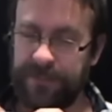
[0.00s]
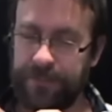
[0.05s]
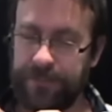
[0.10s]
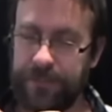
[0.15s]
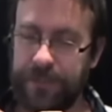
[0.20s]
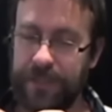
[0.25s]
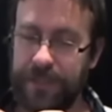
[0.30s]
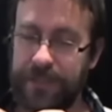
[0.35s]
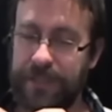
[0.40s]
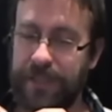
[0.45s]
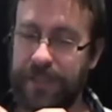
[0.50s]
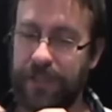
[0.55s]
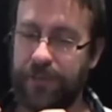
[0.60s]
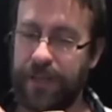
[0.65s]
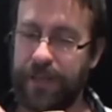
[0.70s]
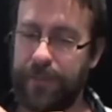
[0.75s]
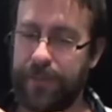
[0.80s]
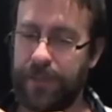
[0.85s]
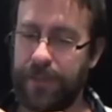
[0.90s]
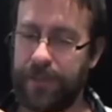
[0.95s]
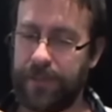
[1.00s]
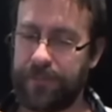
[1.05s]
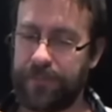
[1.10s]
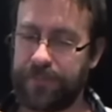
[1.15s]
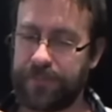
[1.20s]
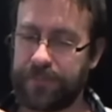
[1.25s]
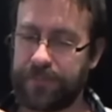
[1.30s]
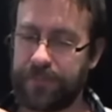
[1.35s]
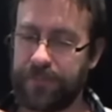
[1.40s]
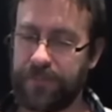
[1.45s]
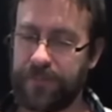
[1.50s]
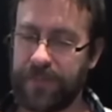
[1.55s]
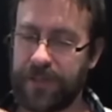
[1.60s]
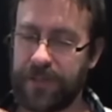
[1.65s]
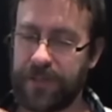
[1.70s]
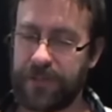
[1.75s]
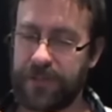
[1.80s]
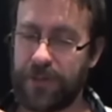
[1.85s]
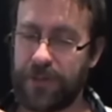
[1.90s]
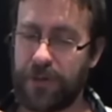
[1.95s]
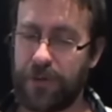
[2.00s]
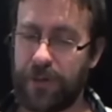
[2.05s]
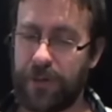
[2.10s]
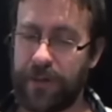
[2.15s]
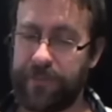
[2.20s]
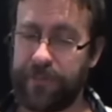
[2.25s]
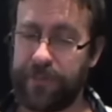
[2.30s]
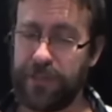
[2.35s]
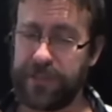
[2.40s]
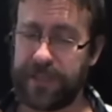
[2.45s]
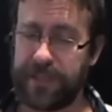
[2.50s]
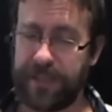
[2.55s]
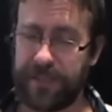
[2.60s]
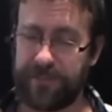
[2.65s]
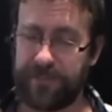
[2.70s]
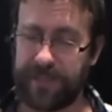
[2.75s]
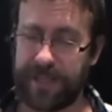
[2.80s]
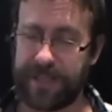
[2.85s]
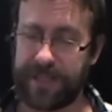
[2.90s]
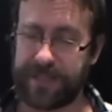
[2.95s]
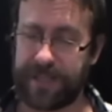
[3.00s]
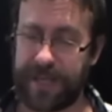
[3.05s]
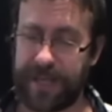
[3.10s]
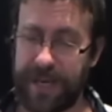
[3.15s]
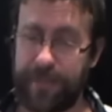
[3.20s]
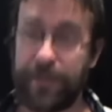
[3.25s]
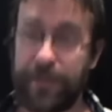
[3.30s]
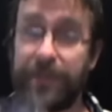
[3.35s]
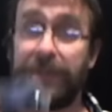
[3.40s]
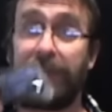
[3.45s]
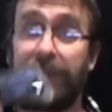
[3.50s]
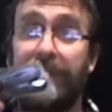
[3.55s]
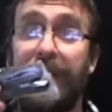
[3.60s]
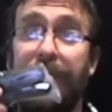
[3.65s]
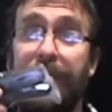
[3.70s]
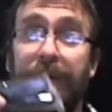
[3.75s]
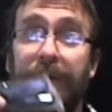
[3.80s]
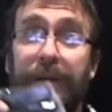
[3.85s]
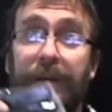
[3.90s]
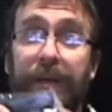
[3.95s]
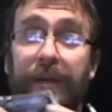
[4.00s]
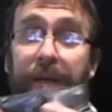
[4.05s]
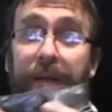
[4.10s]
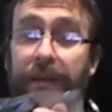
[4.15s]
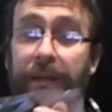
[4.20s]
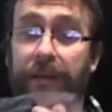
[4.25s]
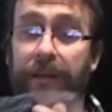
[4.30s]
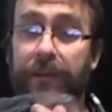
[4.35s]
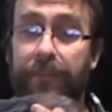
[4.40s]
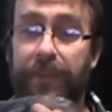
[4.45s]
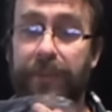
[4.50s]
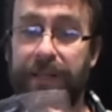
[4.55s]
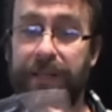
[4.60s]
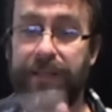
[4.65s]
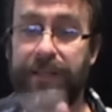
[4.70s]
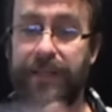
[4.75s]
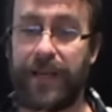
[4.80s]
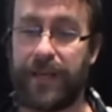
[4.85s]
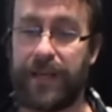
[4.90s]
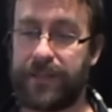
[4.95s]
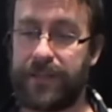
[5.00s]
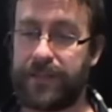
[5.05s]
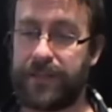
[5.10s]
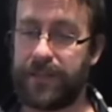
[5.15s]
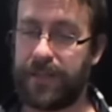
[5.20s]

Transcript: These are the grip. So cool. At first, I didn't realize it came with the grip, but it does.